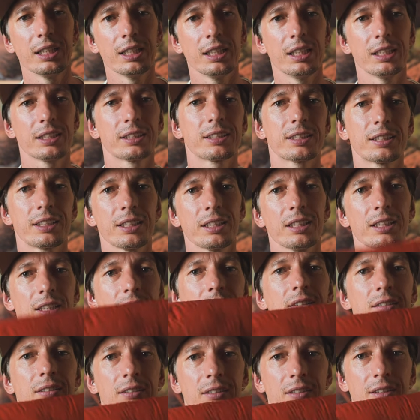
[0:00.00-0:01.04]
it
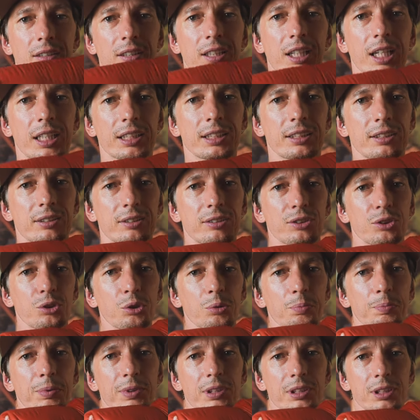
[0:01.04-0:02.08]
still gets
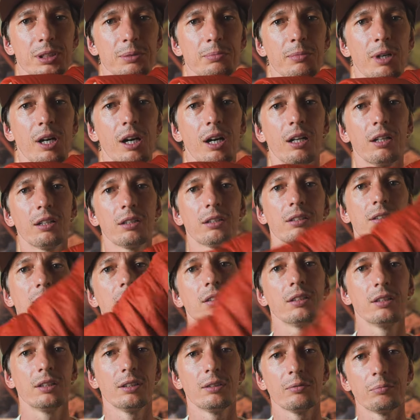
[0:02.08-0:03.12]
super small,
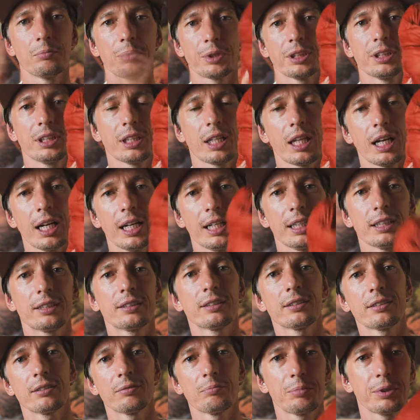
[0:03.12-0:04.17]
pretty light,
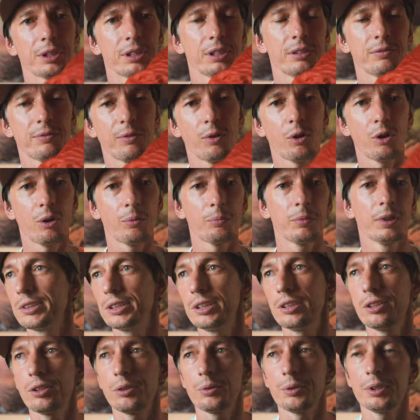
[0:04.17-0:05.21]
pretty warm.
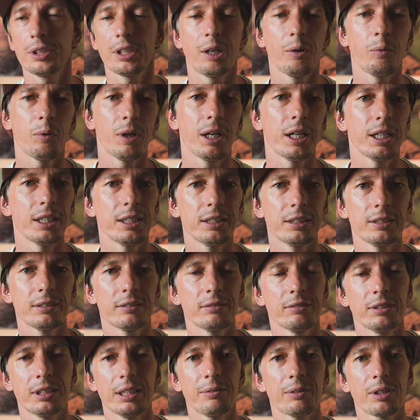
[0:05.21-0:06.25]
You know, in Hawaii
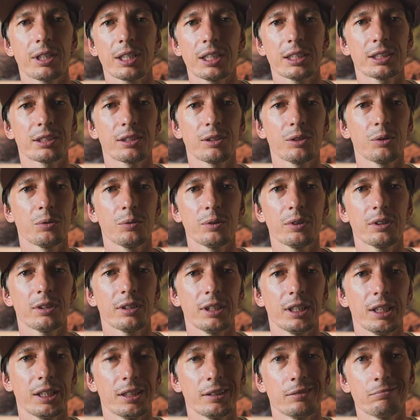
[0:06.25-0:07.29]
it never gets lower
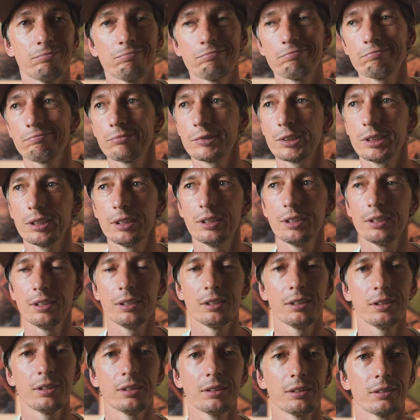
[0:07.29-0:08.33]
than
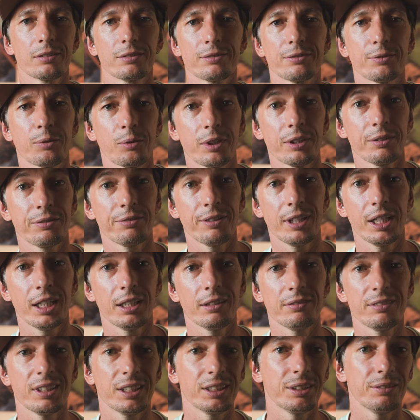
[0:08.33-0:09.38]

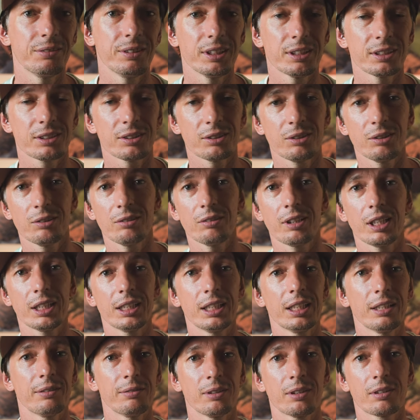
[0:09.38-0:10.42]
45 anyway, so
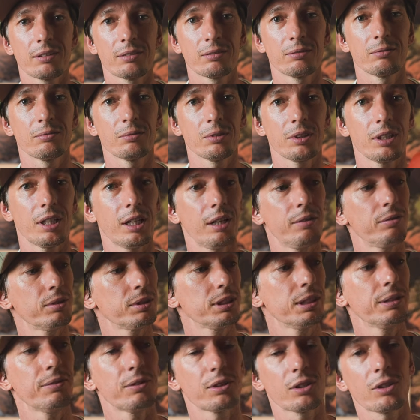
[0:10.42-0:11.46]
I was
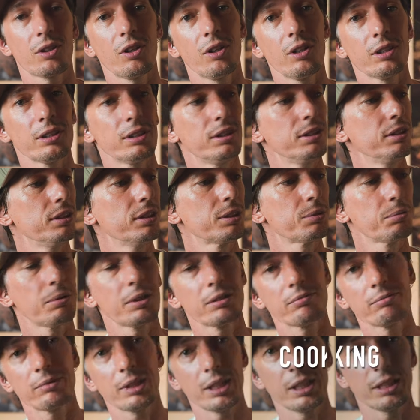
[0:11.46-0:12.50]
never cold in this
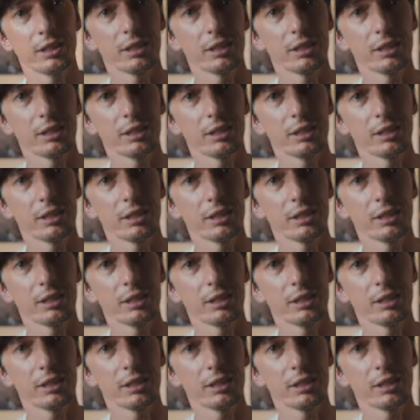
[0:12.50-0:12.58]
one. I